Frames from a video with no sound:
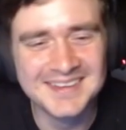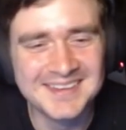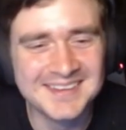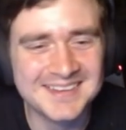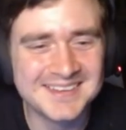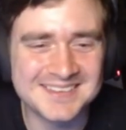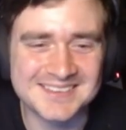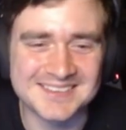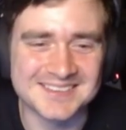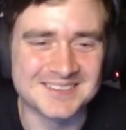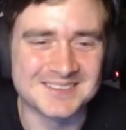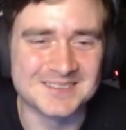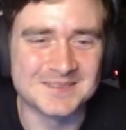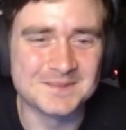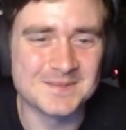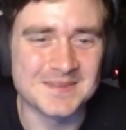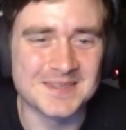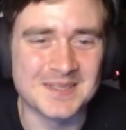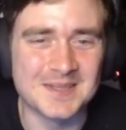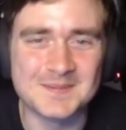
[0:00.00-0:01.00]
So
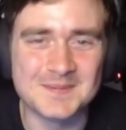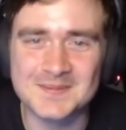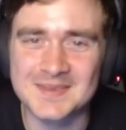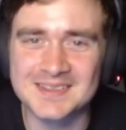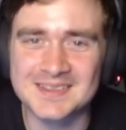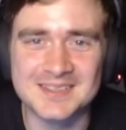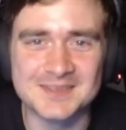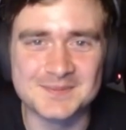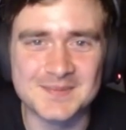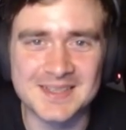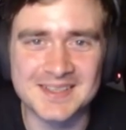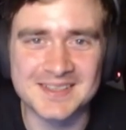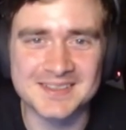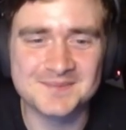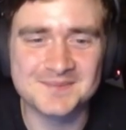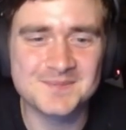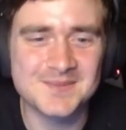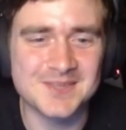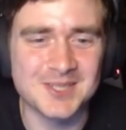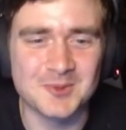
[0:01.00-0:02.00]
yeah, it didn't make it,
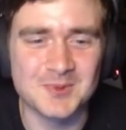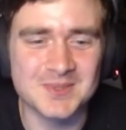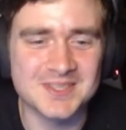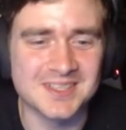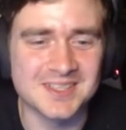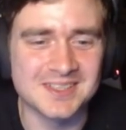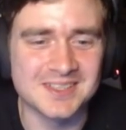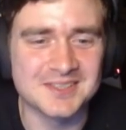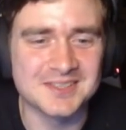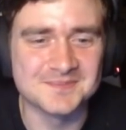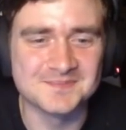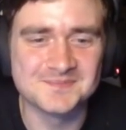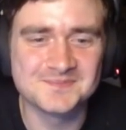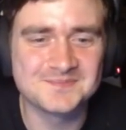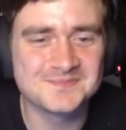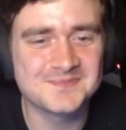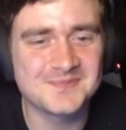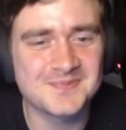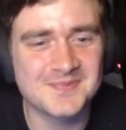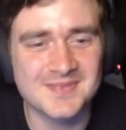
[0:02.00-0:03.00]
he'll get eaten.
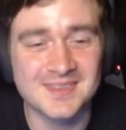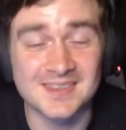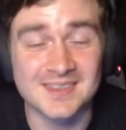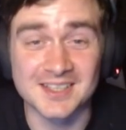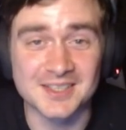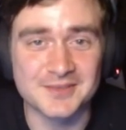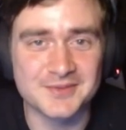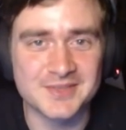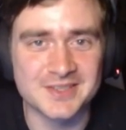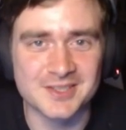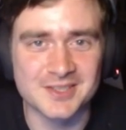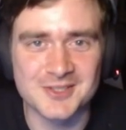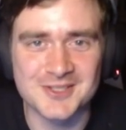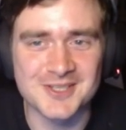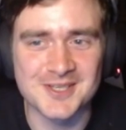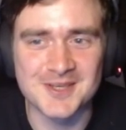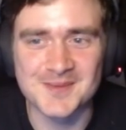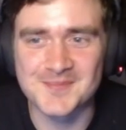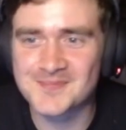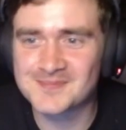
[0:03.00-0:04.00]
Negative synergy
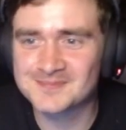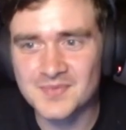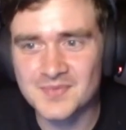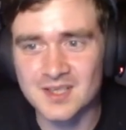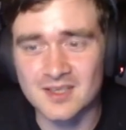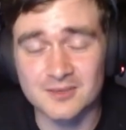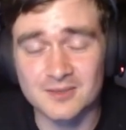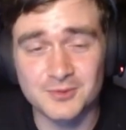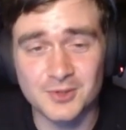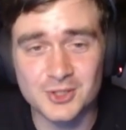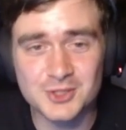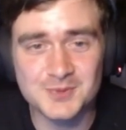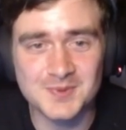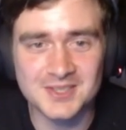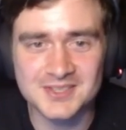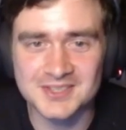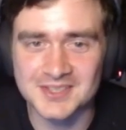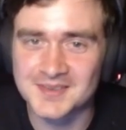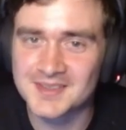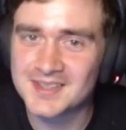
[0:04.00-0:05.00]
here. Forge
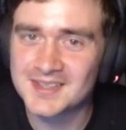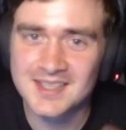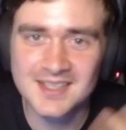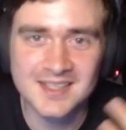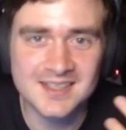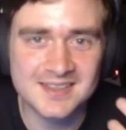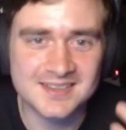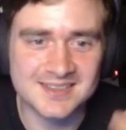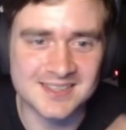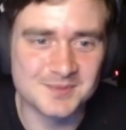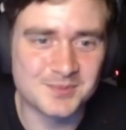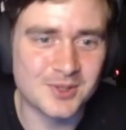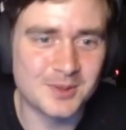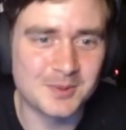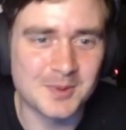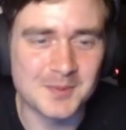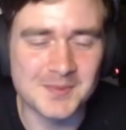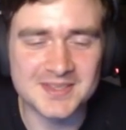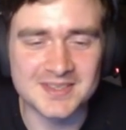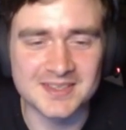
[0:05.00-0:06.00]
Master, same problem
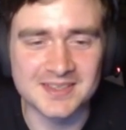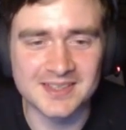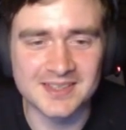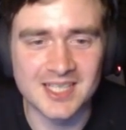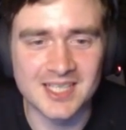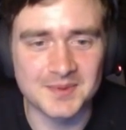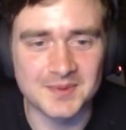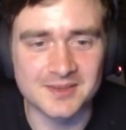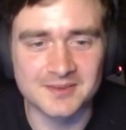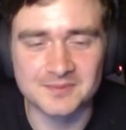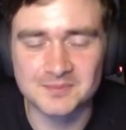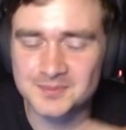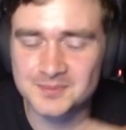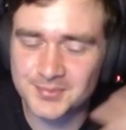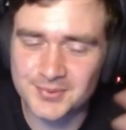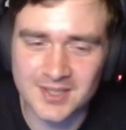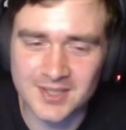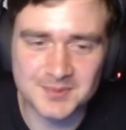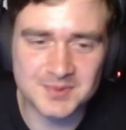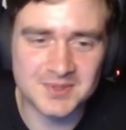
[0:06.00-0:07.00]
as Ita Kappa,
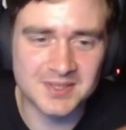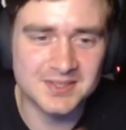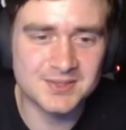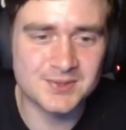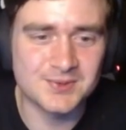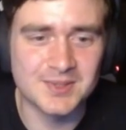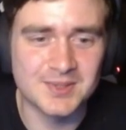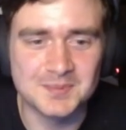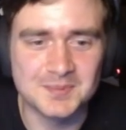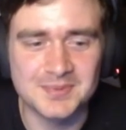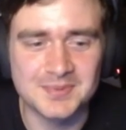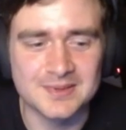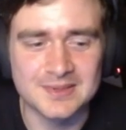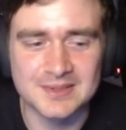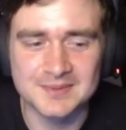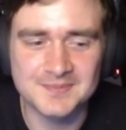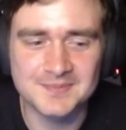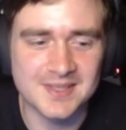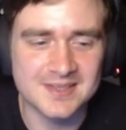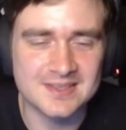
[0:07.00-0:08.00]
prime 6 drop, but
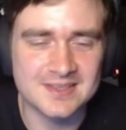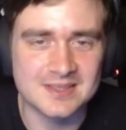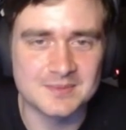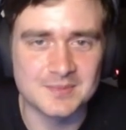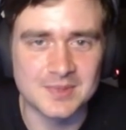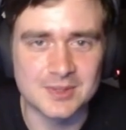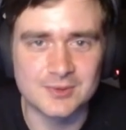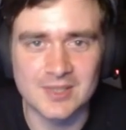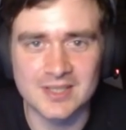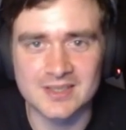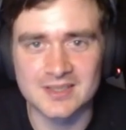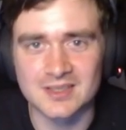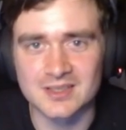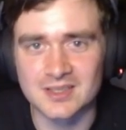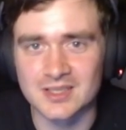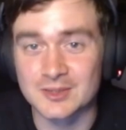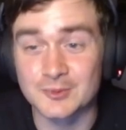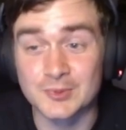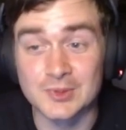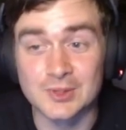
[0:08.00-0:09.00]
gets eaten by Dracnian, and
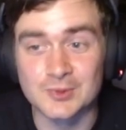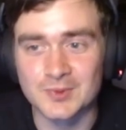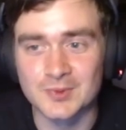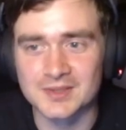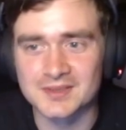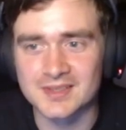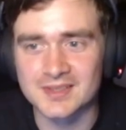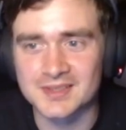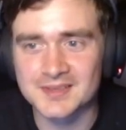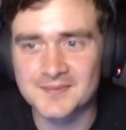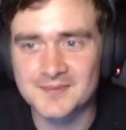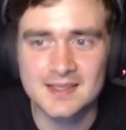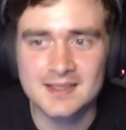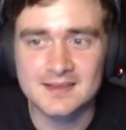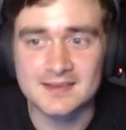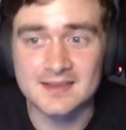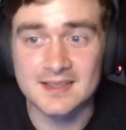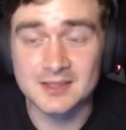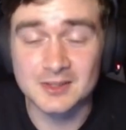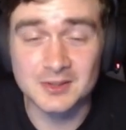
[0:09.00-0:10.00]
we don't want that.
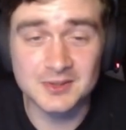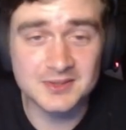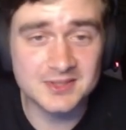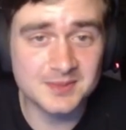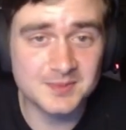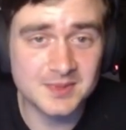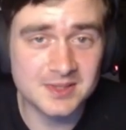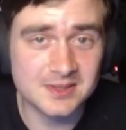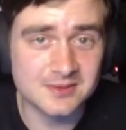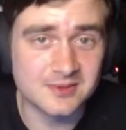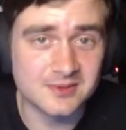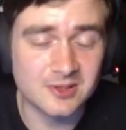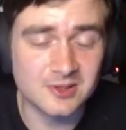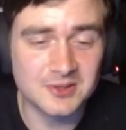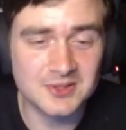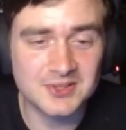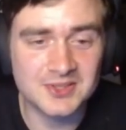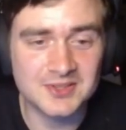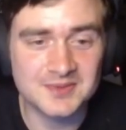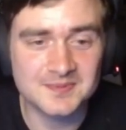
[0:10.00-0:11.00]
Then Urzi
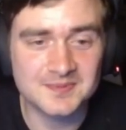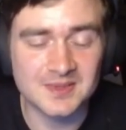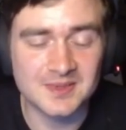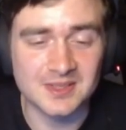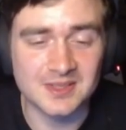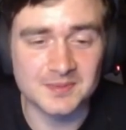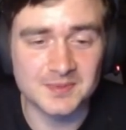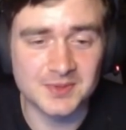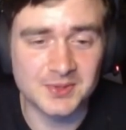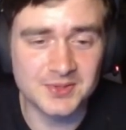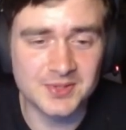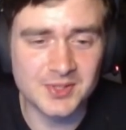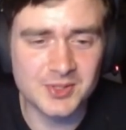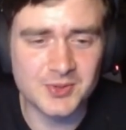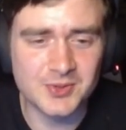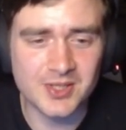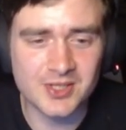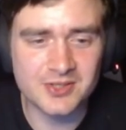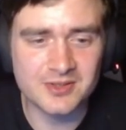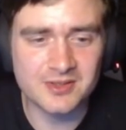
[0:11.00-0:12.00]
Malevolus, too
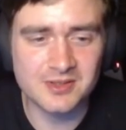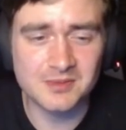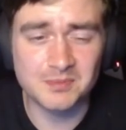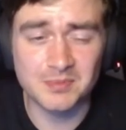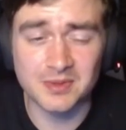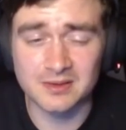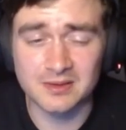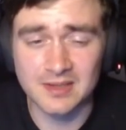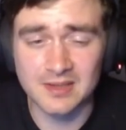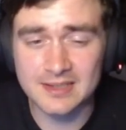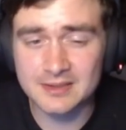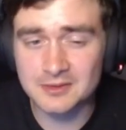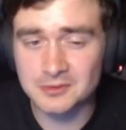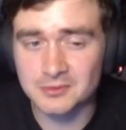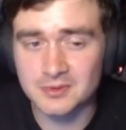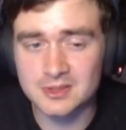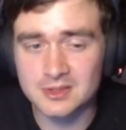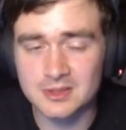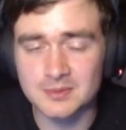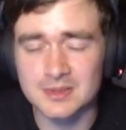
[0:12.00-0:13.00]
situational, but I like to run
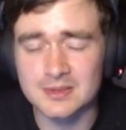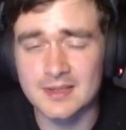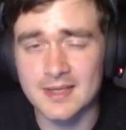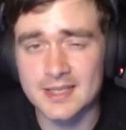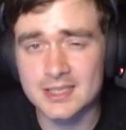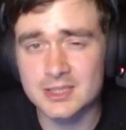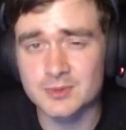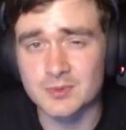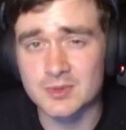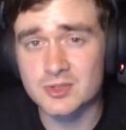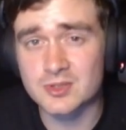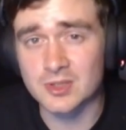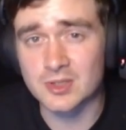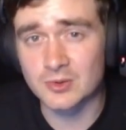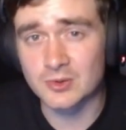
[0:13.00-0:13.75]
them in decks which don't